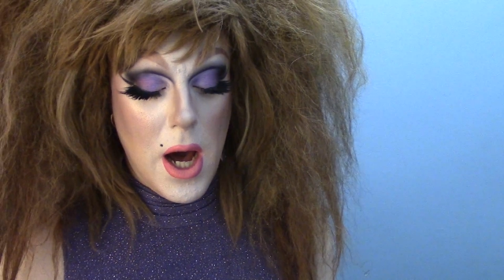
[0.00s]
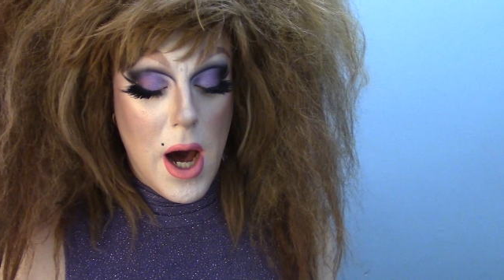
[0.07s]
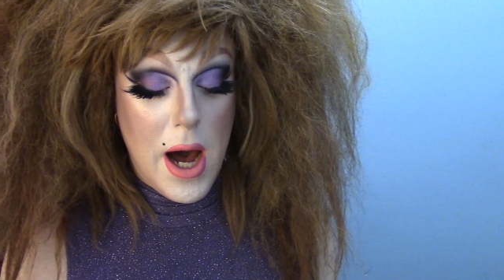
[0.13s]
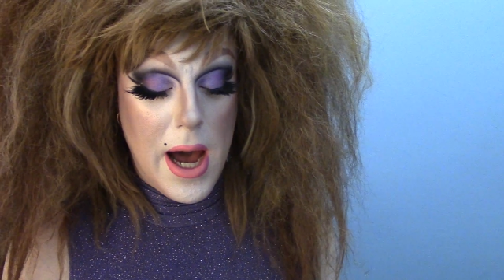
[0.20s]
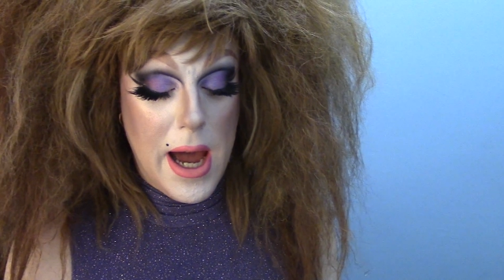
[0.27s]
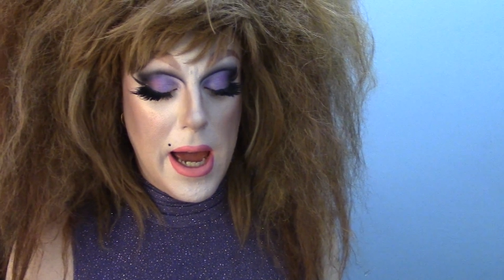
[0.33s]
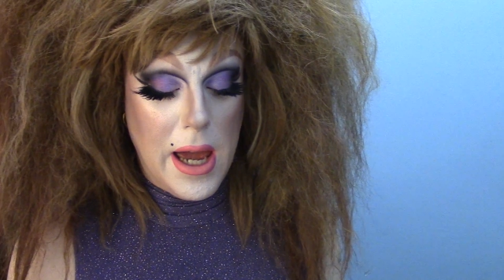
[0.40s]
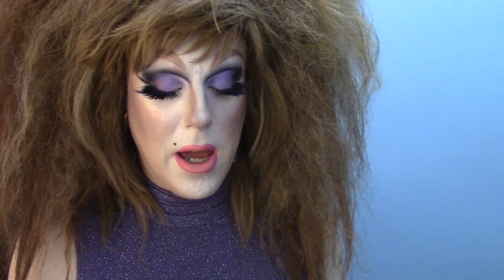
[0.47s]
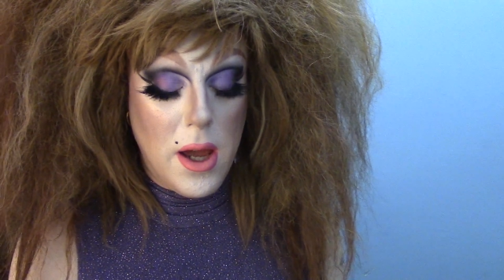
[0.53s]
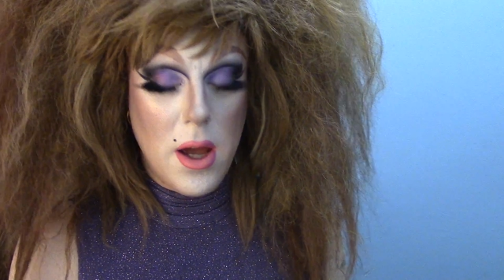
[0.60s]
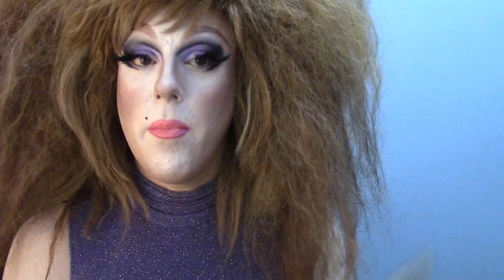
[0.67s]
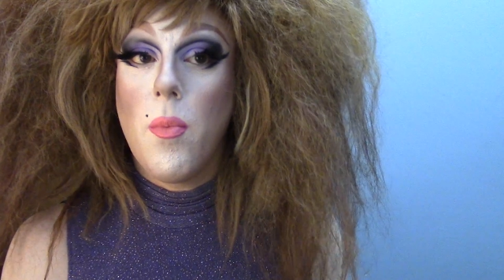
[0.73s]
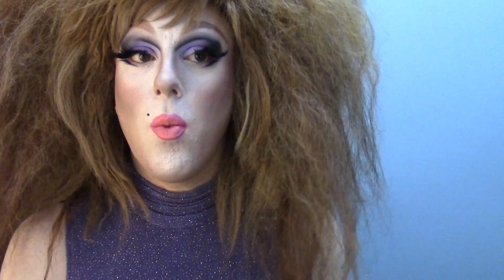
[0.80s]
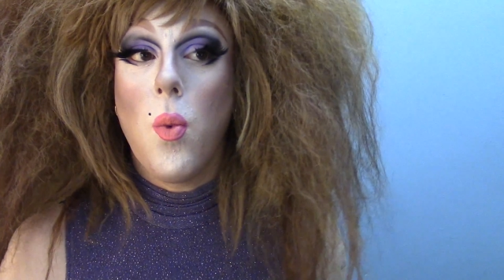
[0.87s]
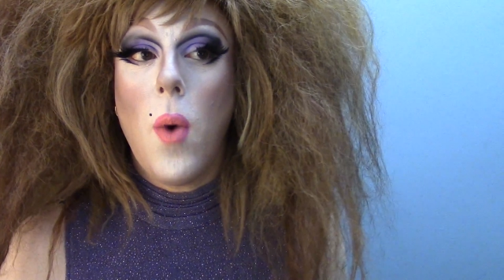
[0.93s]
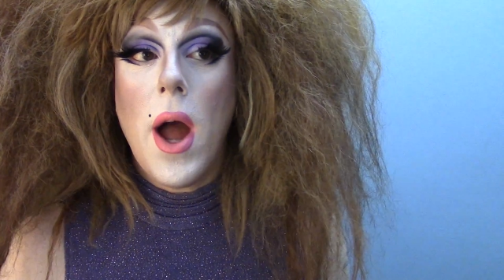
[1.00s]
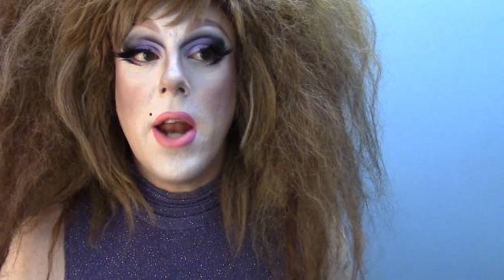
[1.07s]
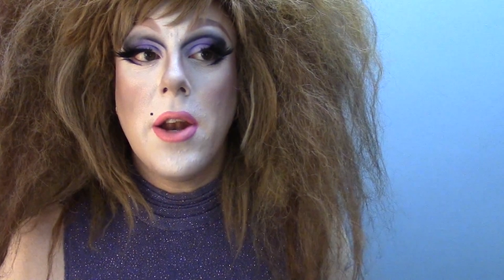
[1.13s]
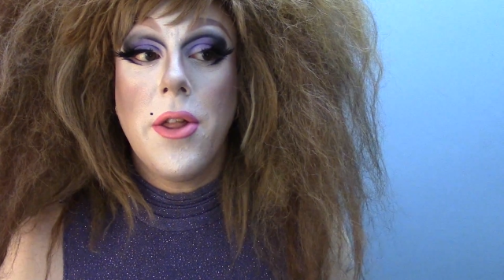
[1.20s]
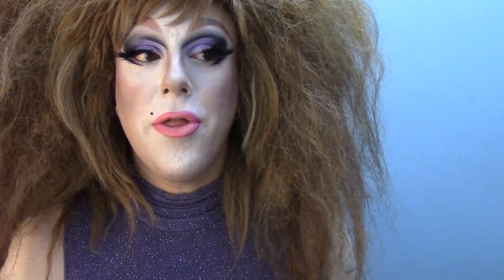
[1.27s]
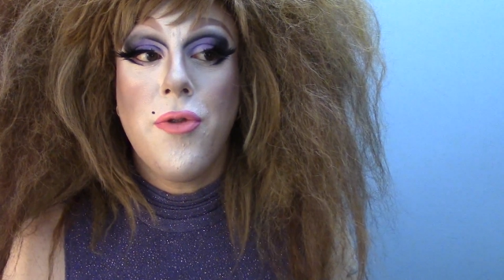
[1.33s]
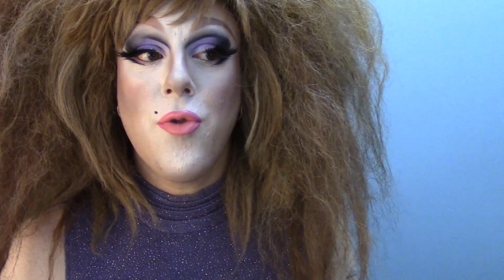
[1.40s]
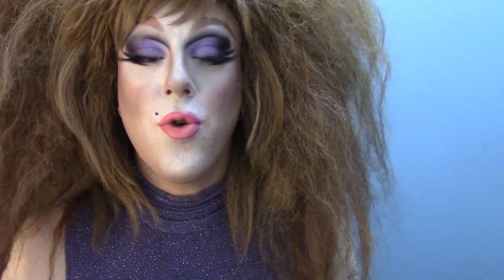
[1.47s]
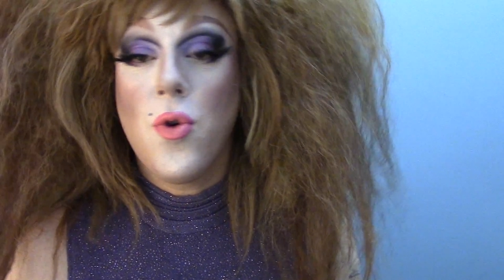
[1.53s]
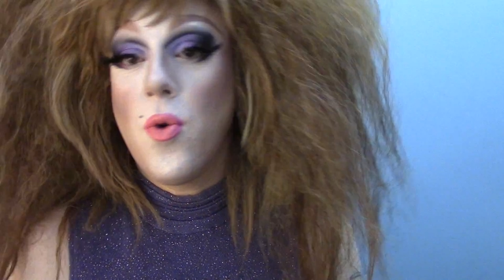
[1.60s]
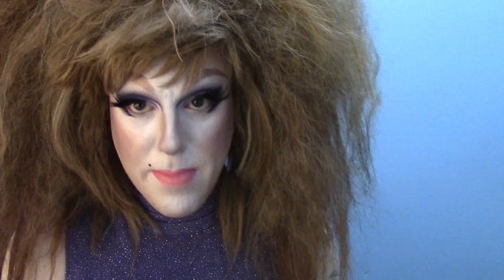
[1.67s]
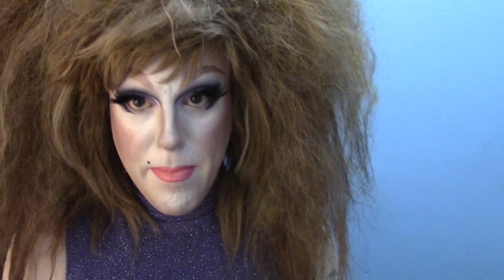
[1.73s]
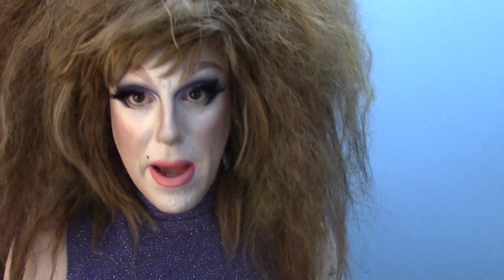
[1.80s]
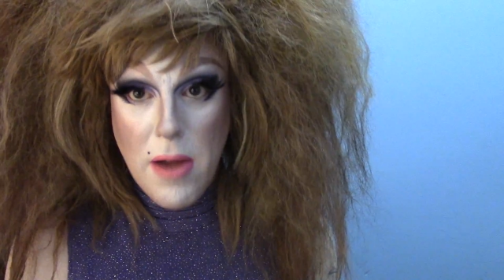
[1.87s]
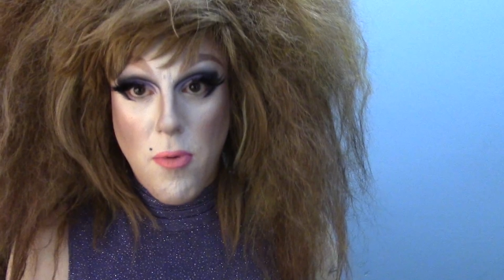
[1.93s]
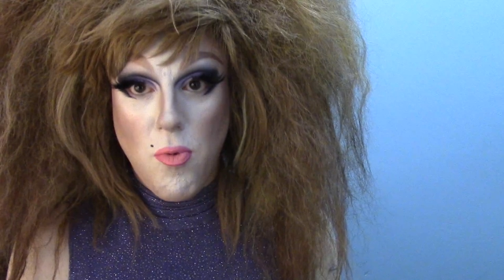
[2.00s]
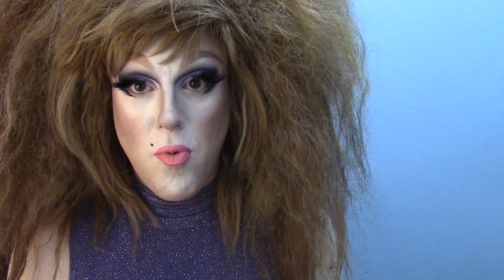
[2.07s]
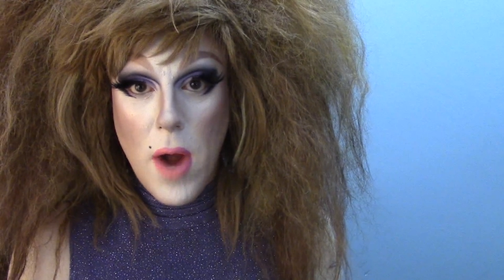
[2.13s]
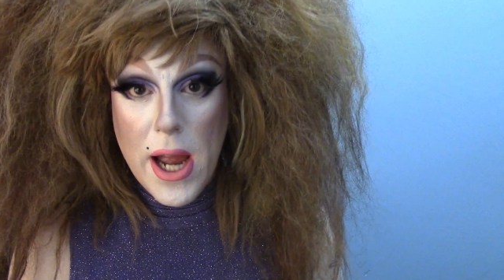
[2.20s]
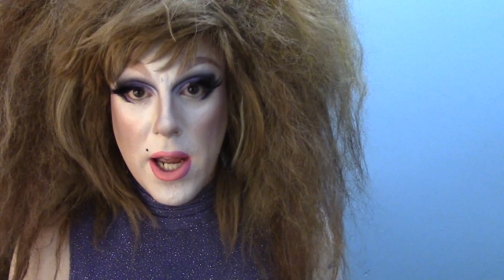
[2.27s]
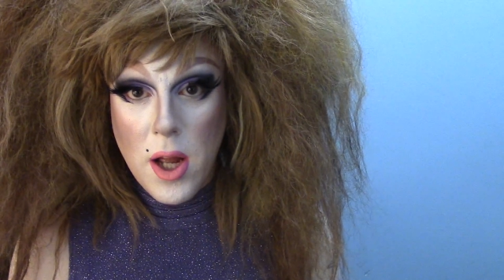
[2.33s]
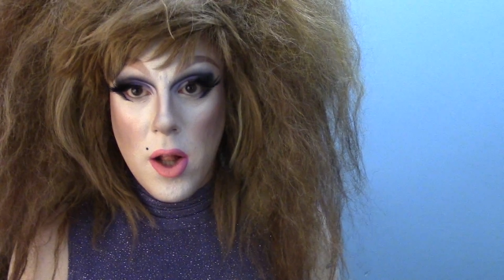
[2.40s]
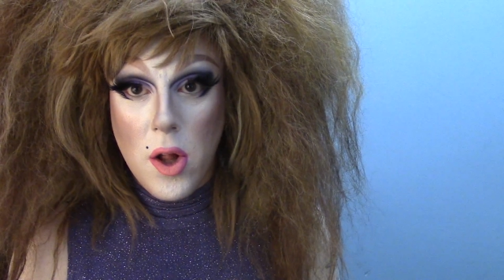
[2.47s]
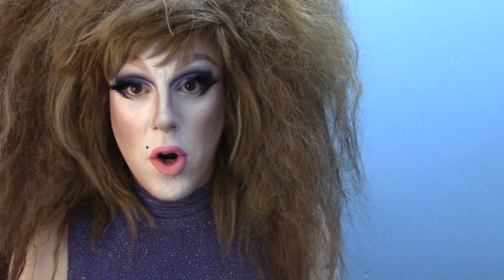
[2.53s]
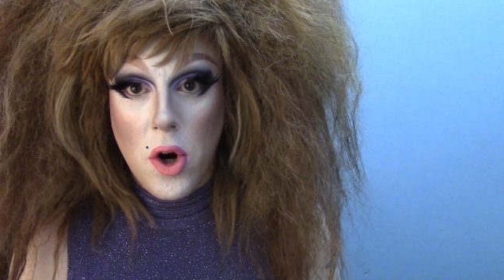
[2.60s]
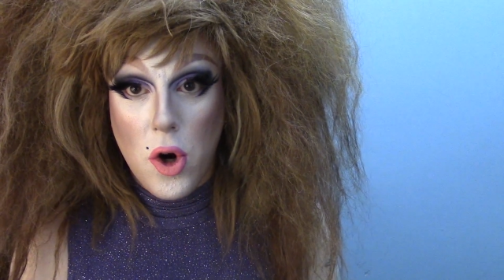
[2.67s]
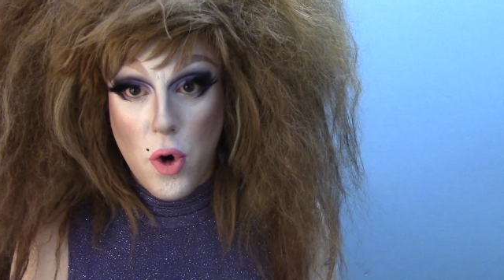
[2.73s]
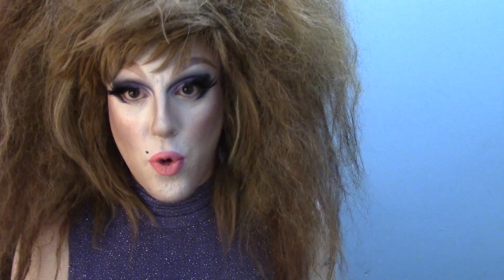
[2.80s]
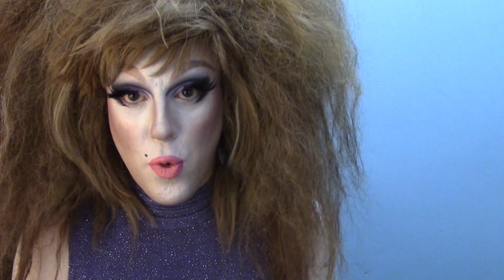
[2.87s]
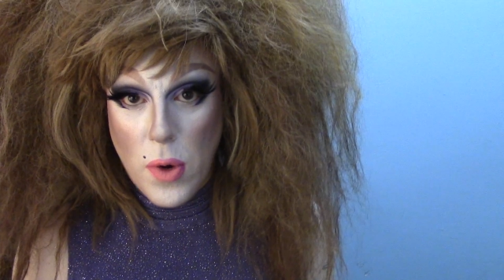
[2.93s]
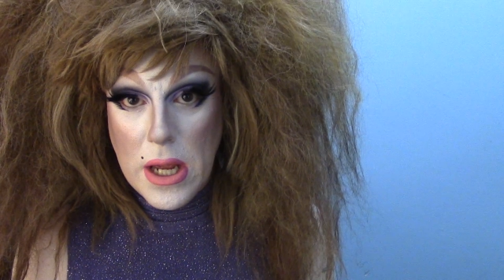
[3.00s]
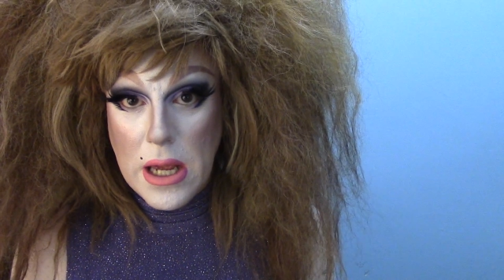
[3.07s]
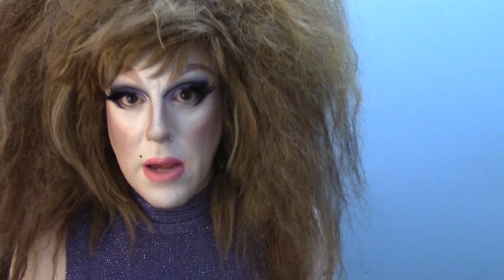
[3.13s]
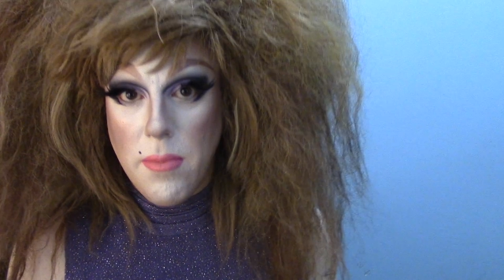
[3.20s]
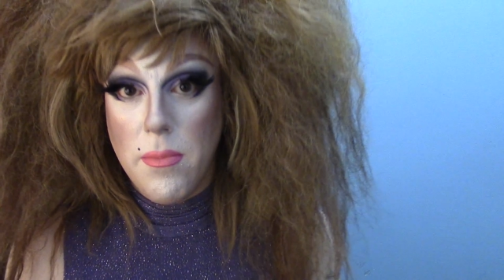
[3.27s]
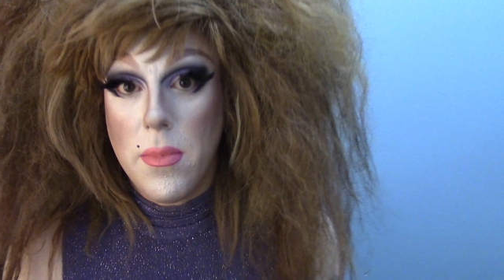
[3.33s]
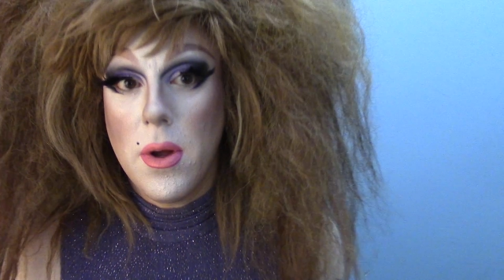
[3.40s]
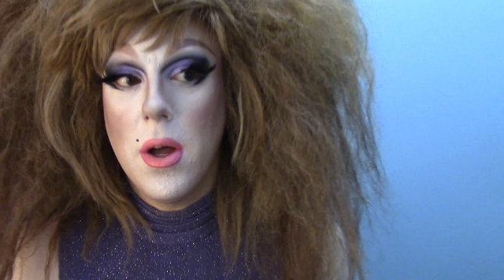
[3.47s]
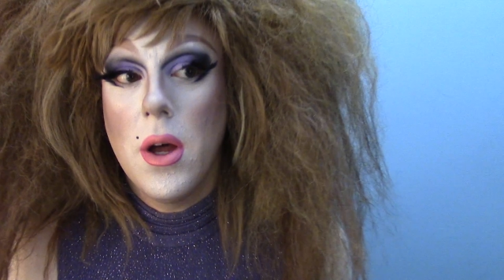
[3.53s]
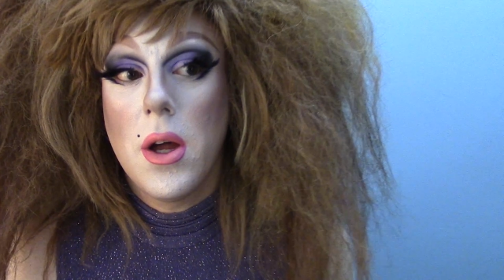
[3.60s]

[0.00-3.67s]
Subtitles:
I went through my regular cream